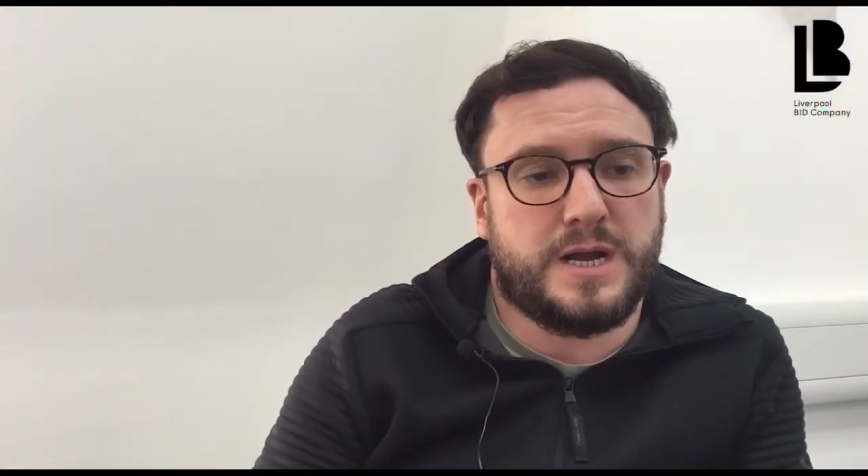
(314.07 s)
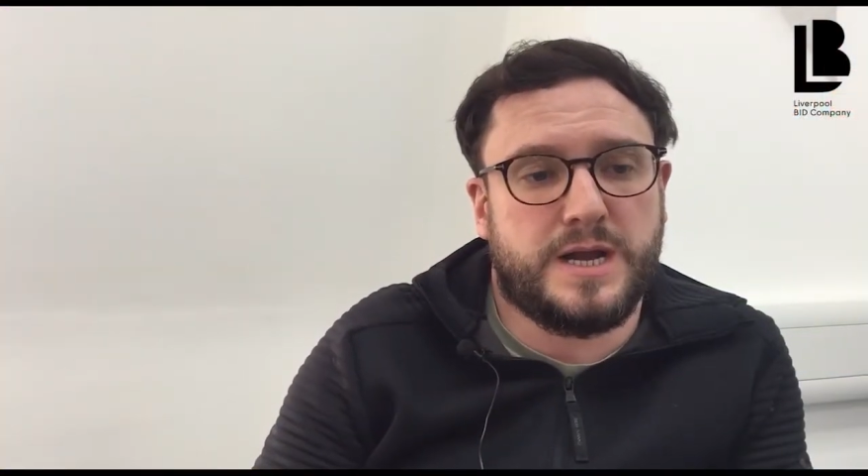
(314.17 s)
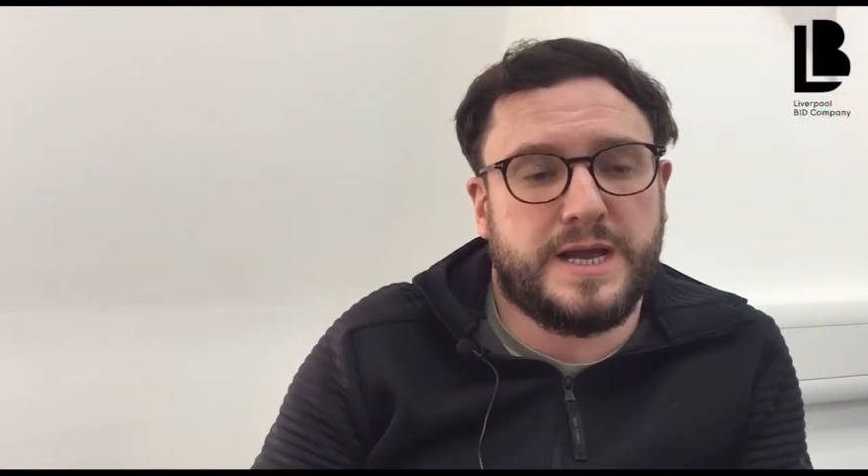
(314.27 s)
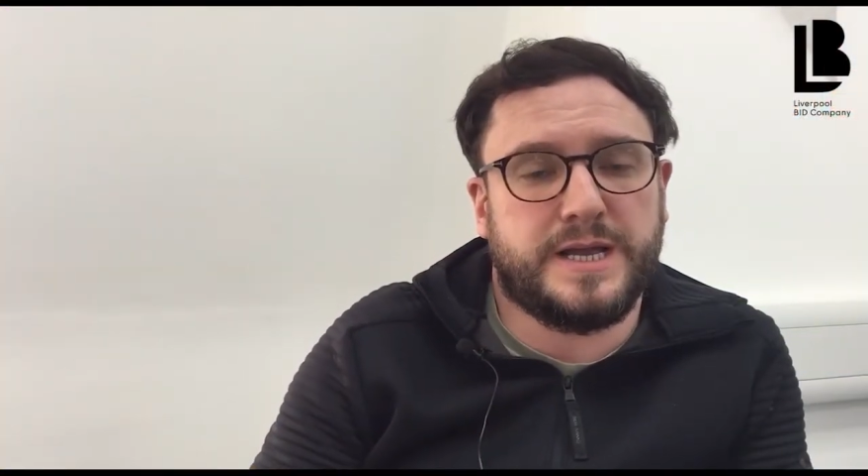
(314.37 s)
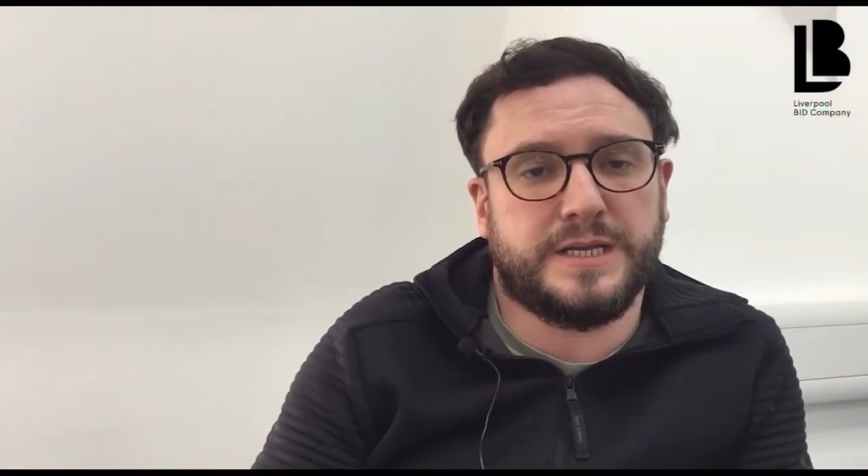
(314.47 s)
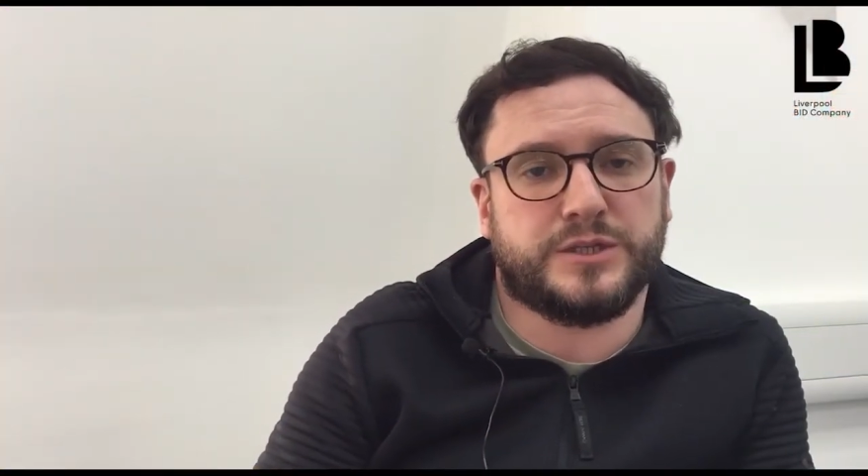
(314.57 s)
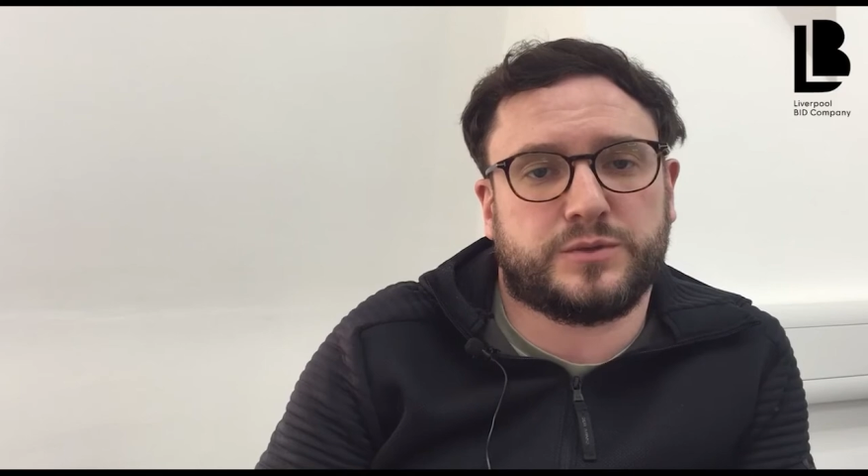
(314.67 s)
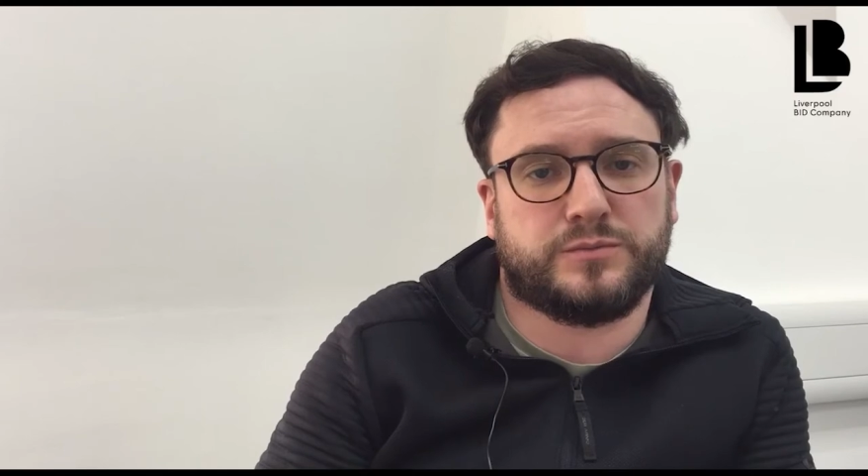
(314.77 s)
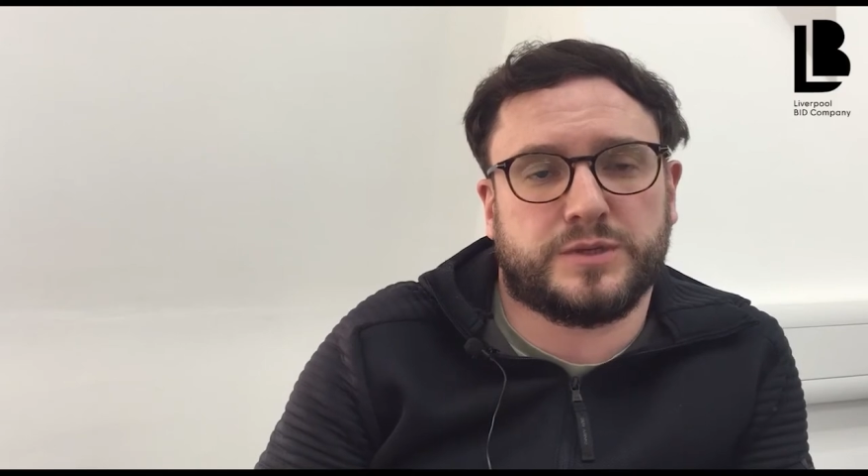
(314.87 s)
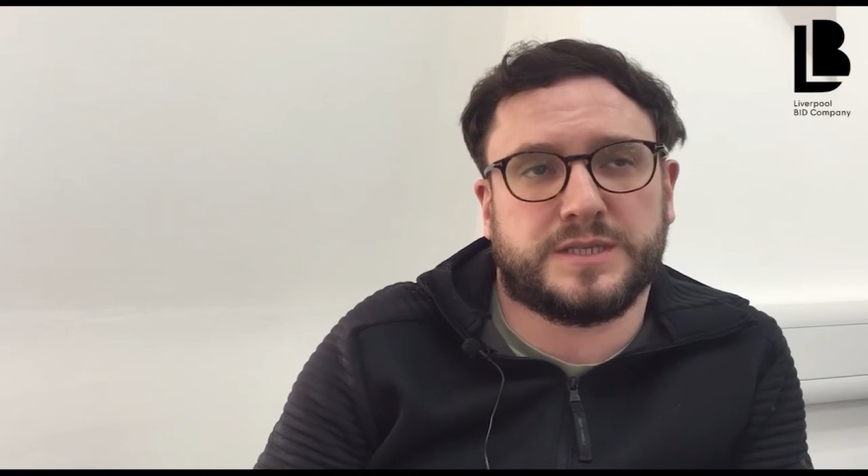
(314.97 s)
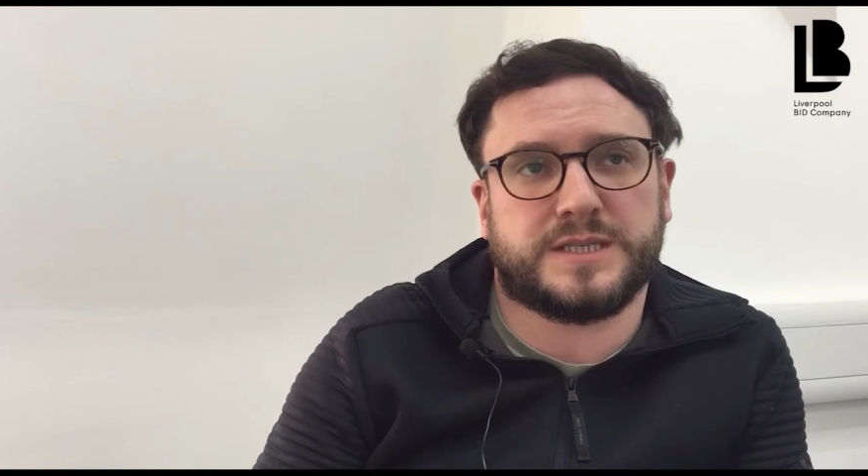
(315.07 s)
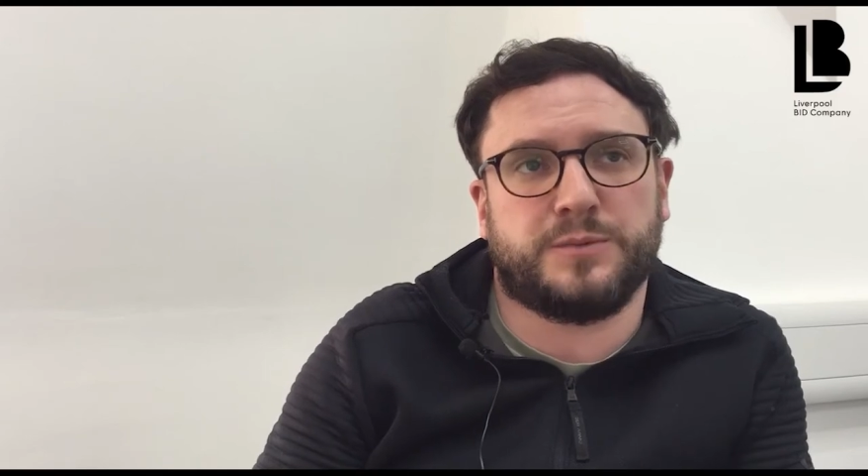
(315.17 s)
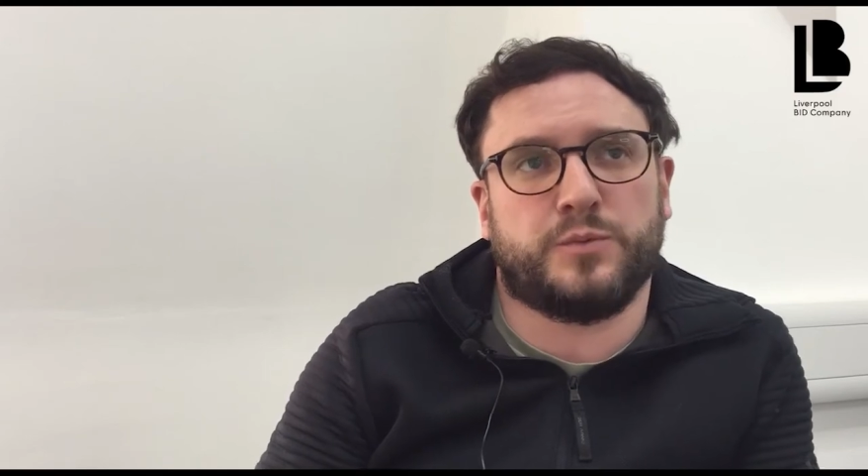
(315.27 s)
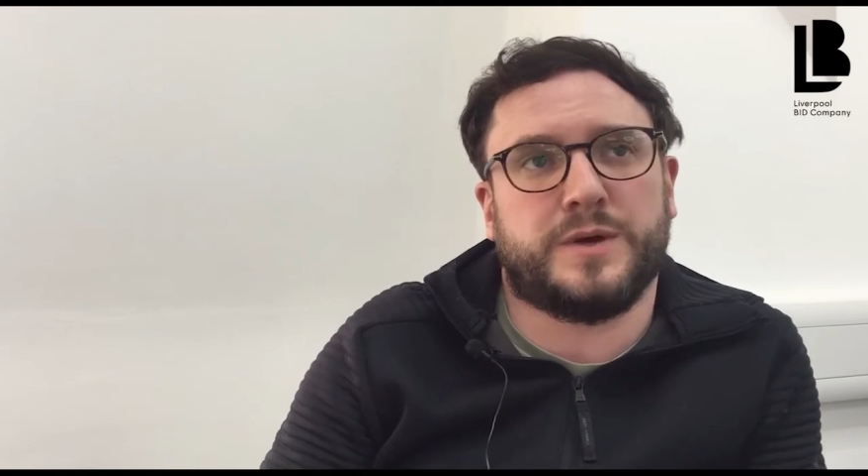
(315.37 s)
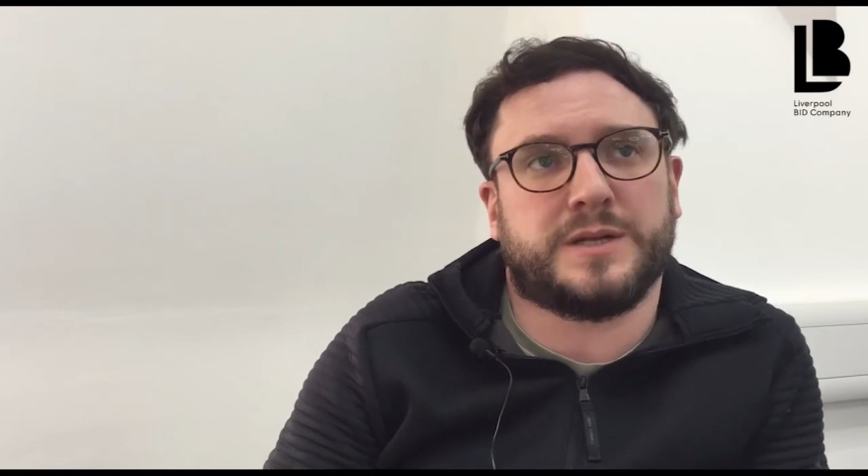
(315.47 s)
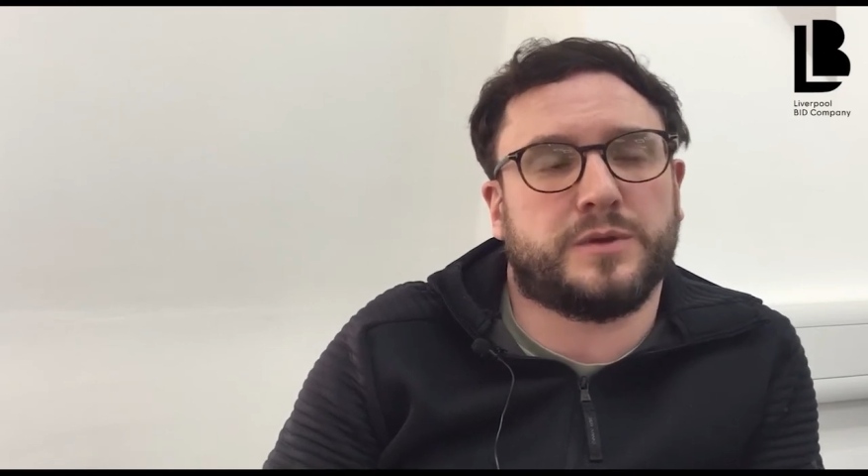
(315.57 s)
his was, as I say, we worked